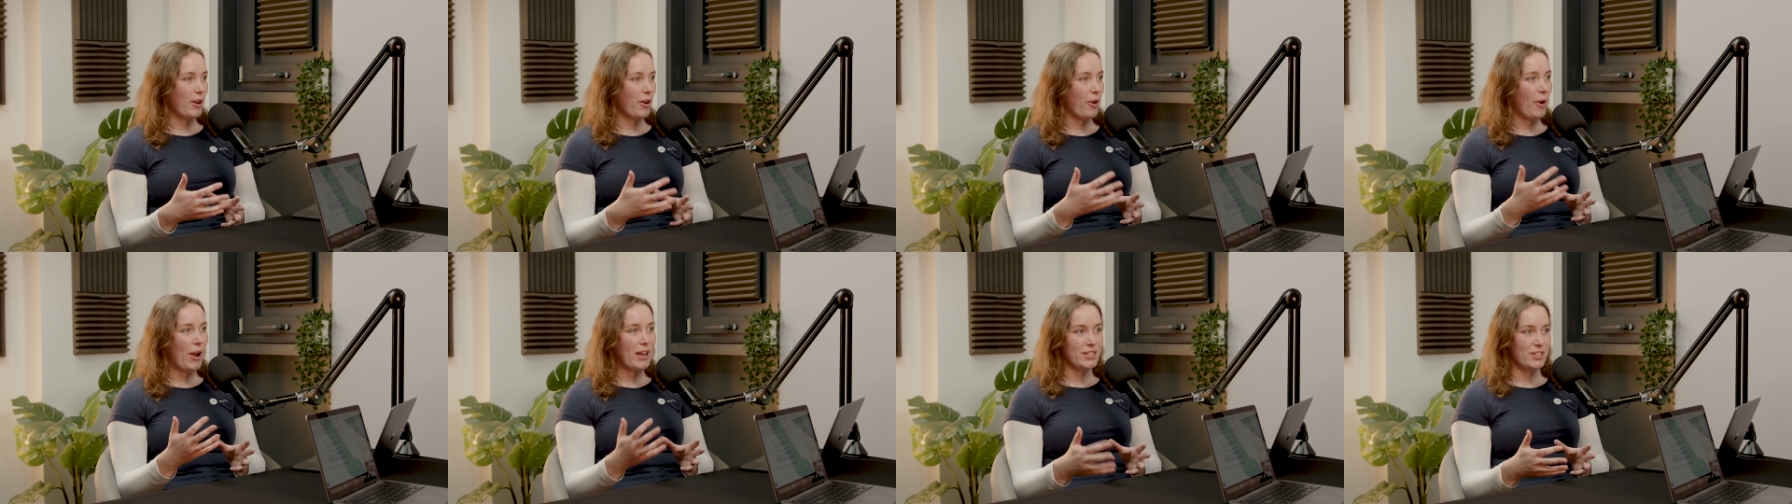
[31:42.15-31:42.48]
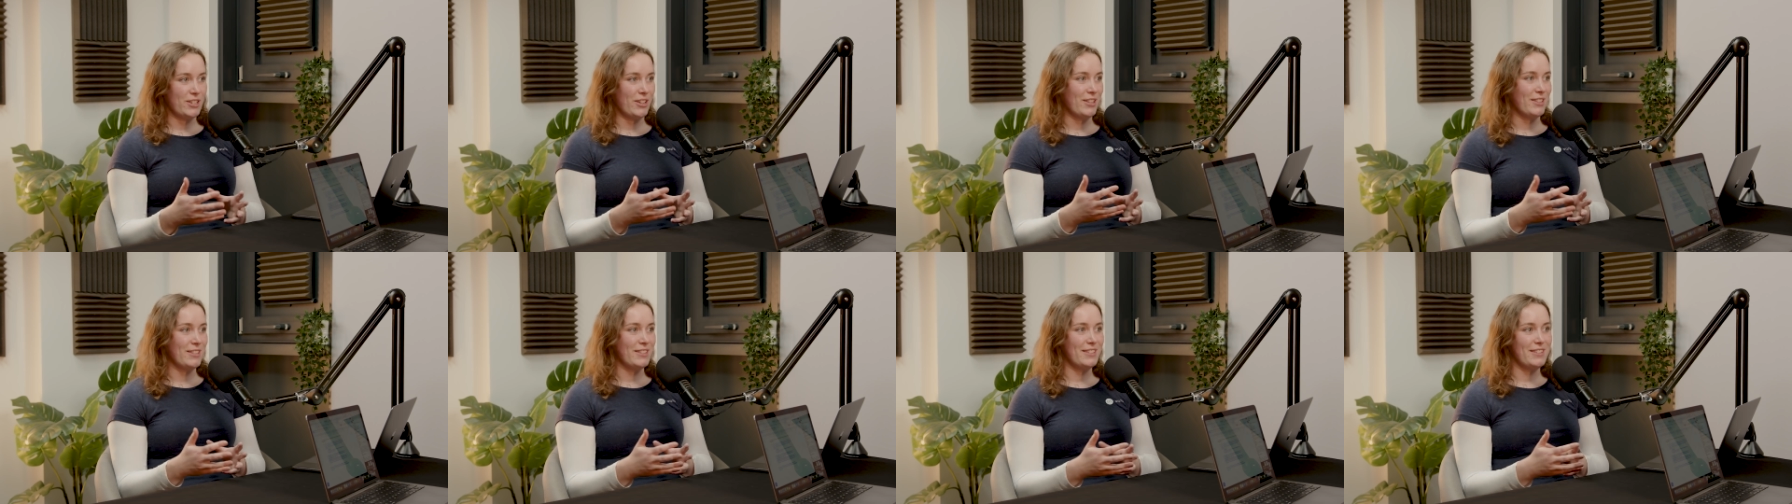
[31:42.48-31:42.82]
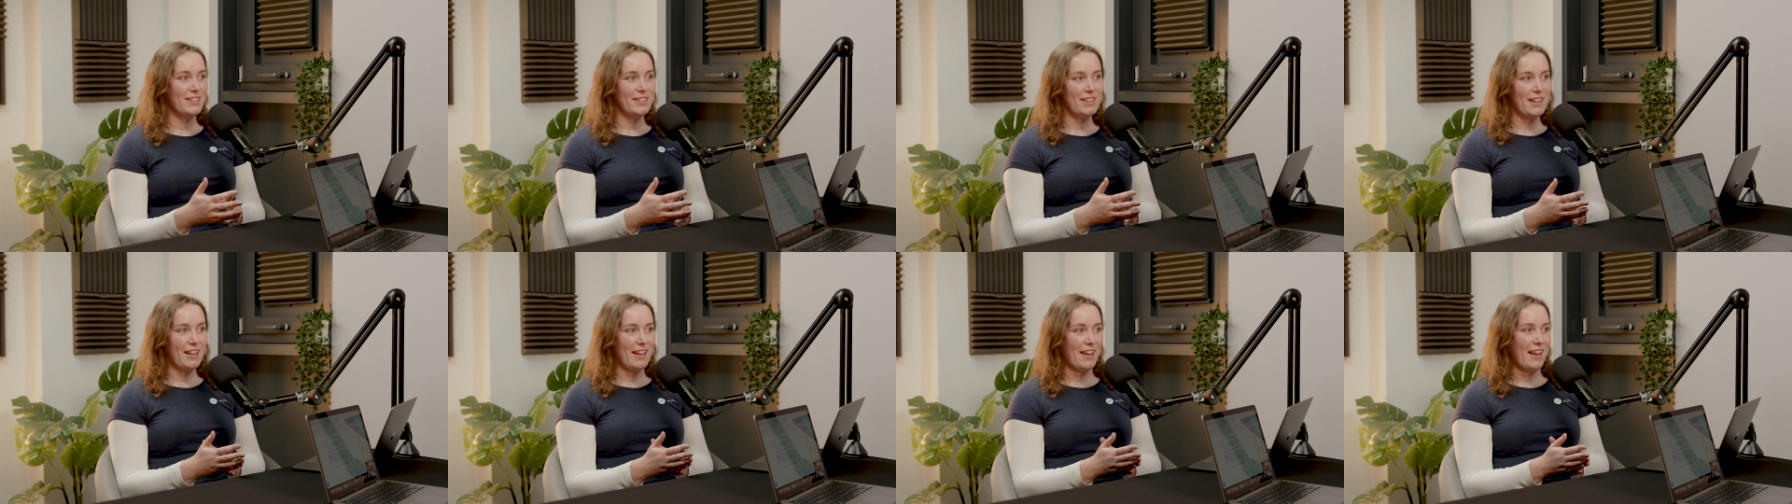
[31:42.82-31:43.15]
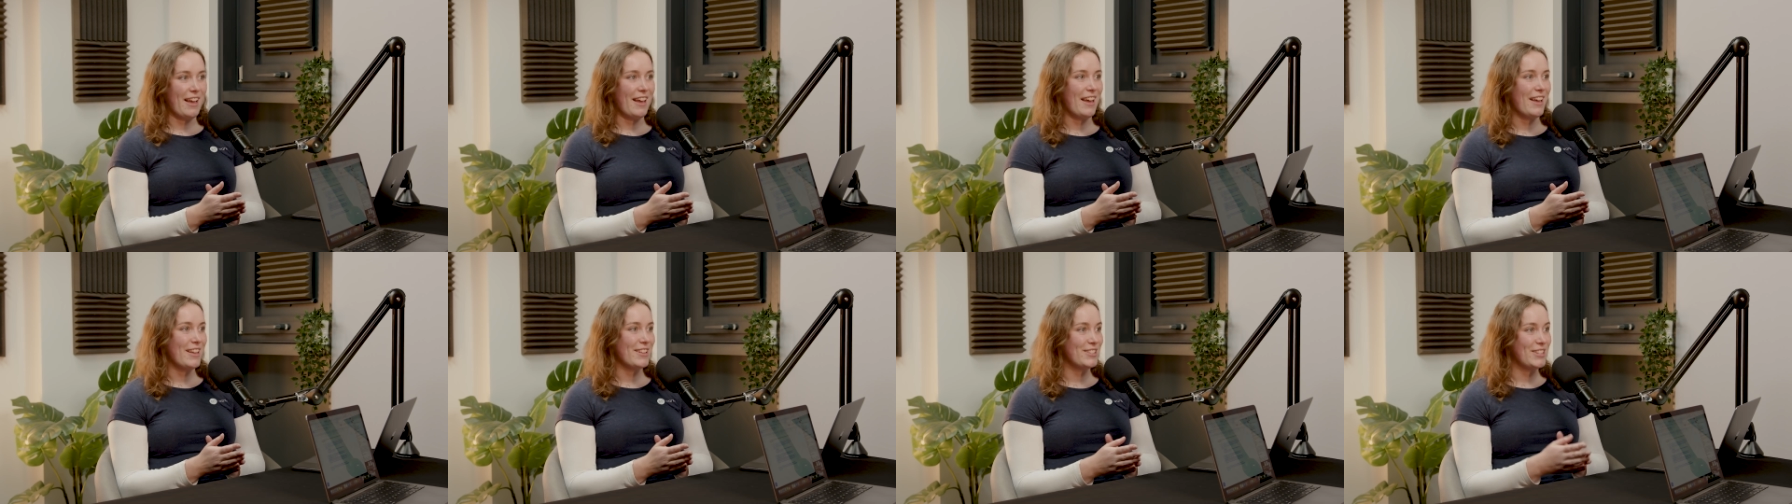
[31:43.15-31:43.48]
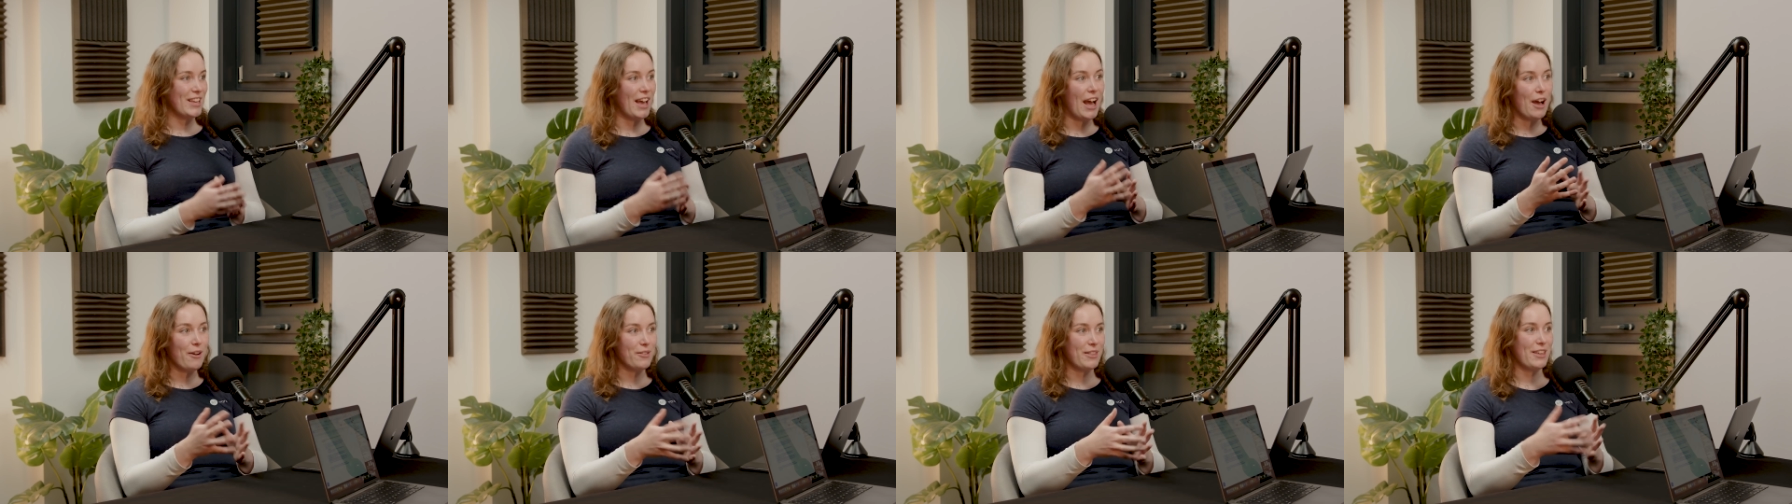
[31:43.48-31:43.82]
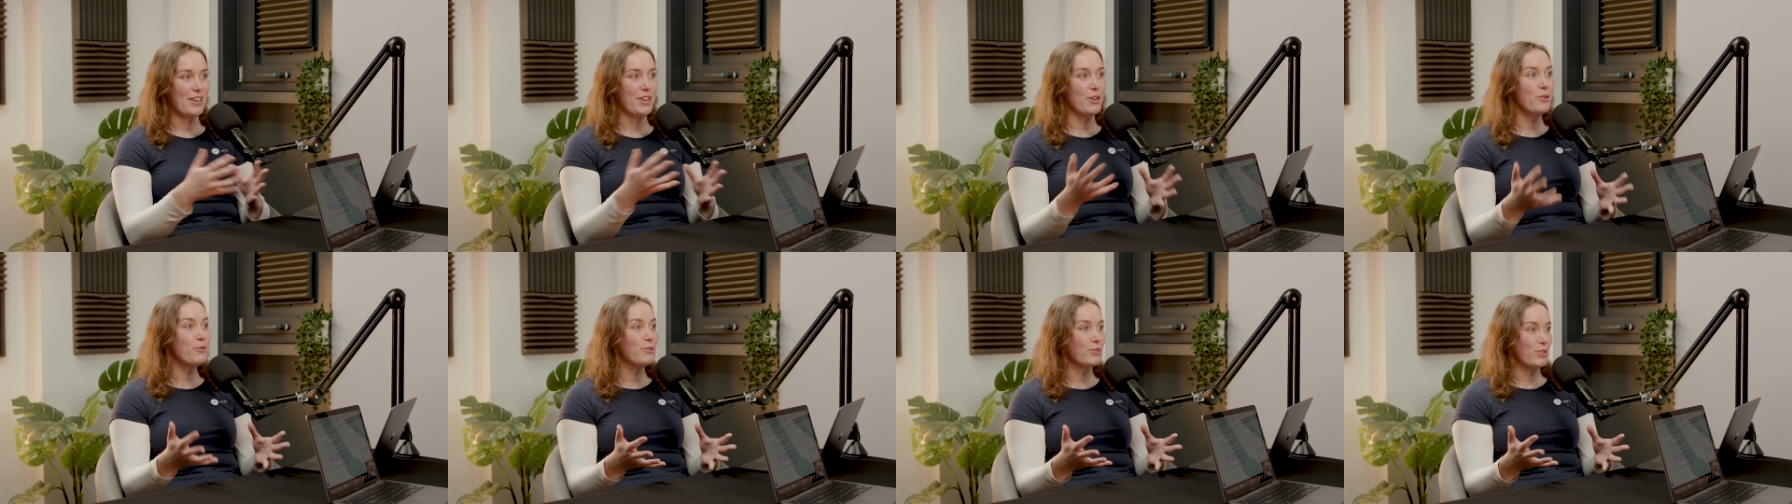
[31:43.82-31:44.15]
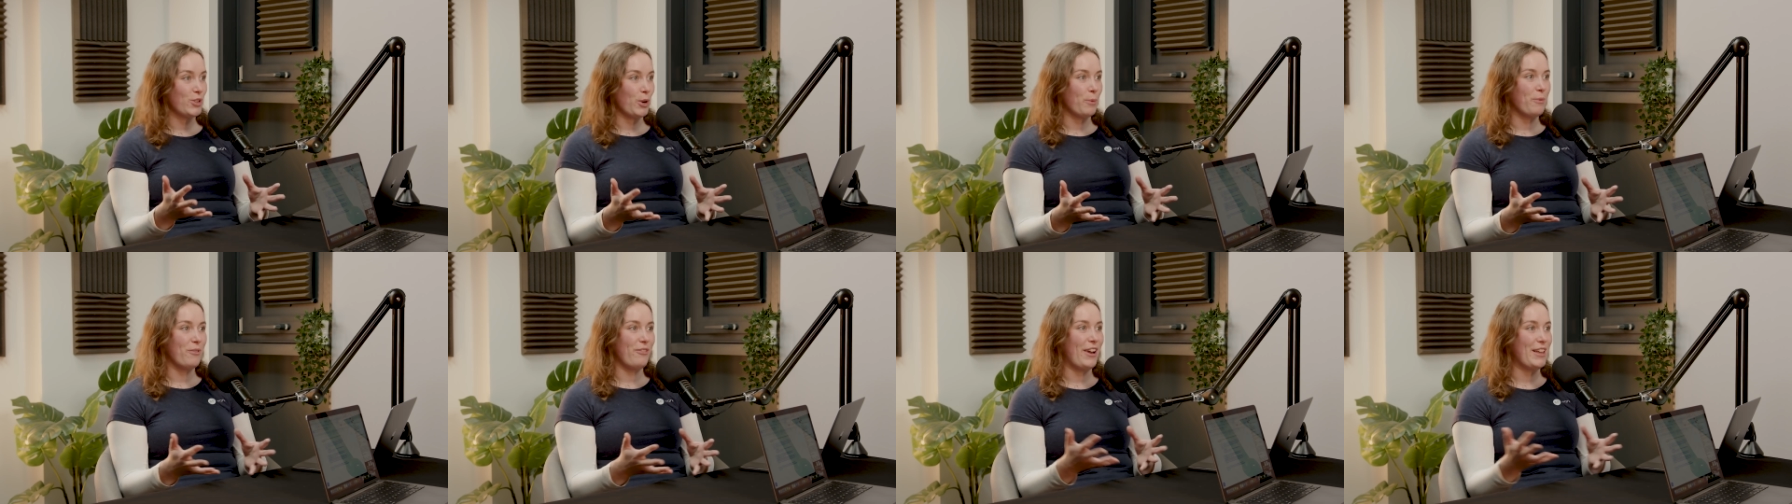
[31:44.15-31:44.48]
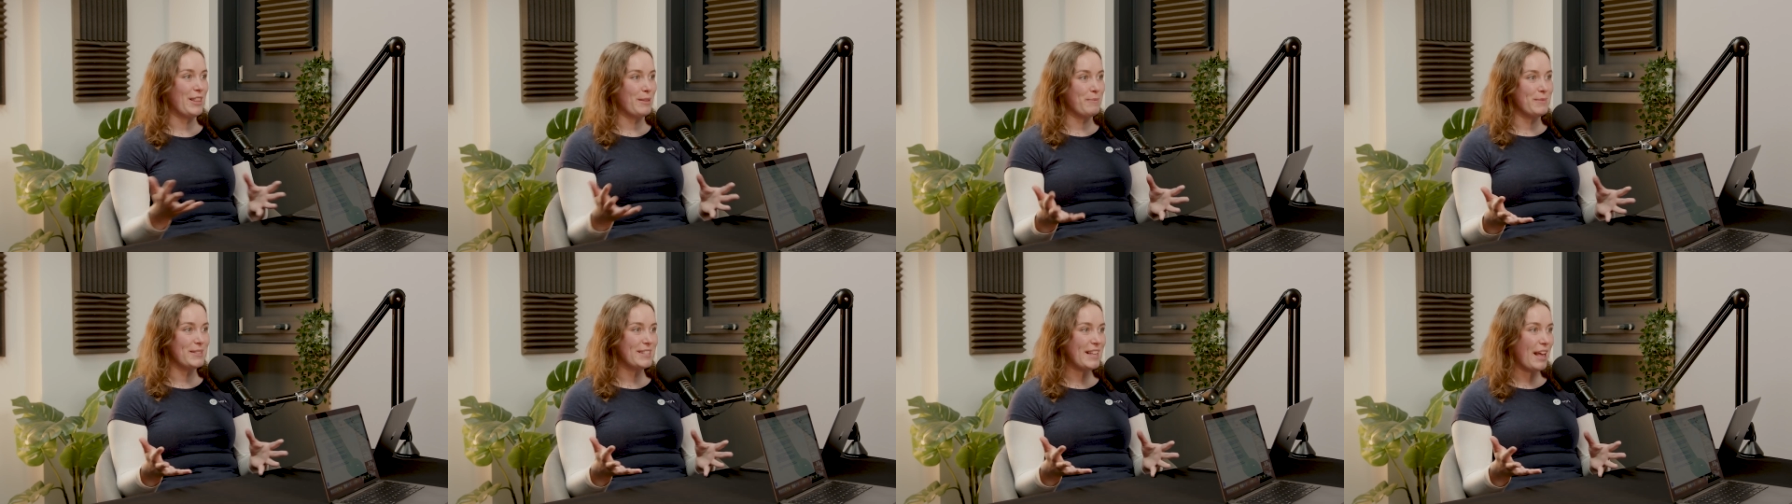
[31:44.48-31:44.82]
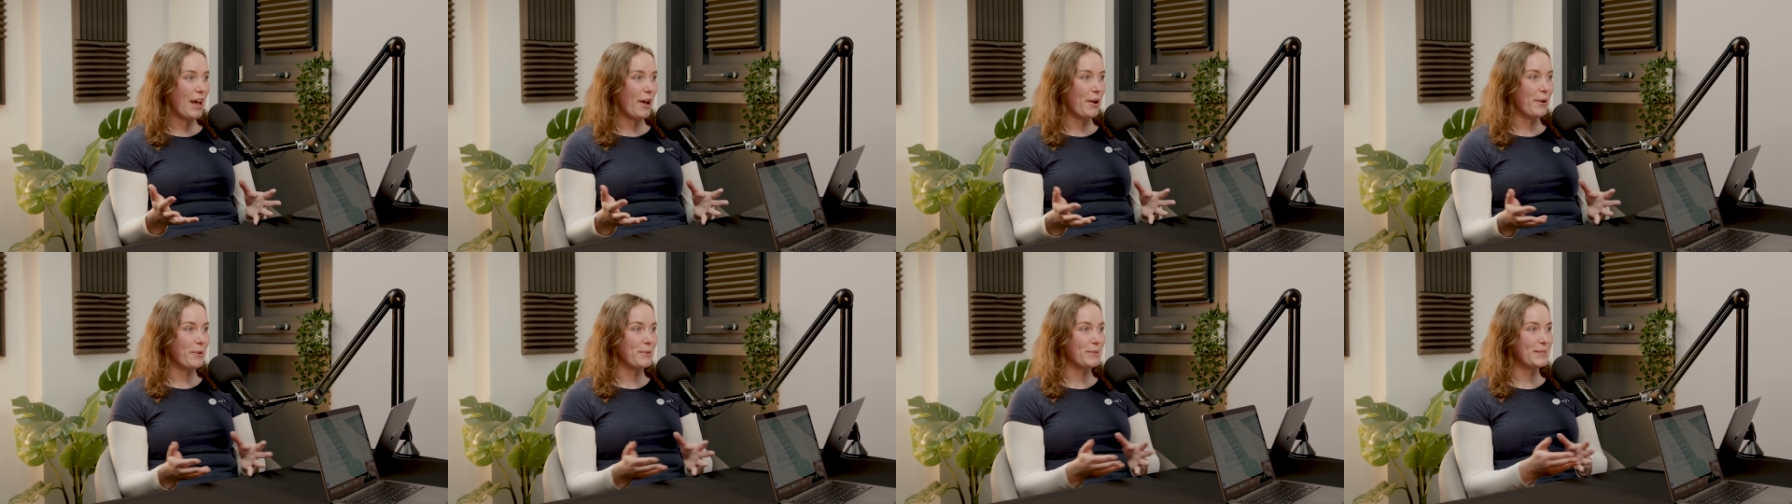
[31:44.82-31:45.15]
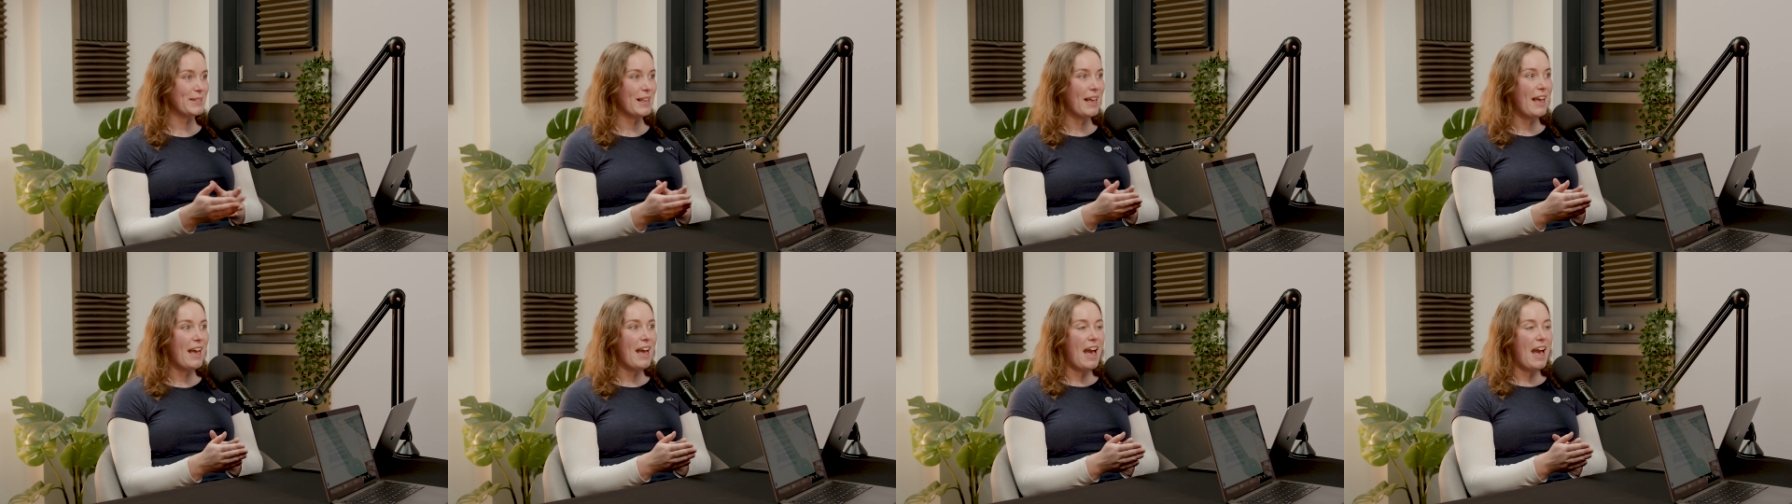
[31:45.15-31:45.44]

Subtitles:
questions to how they use Shopify themselves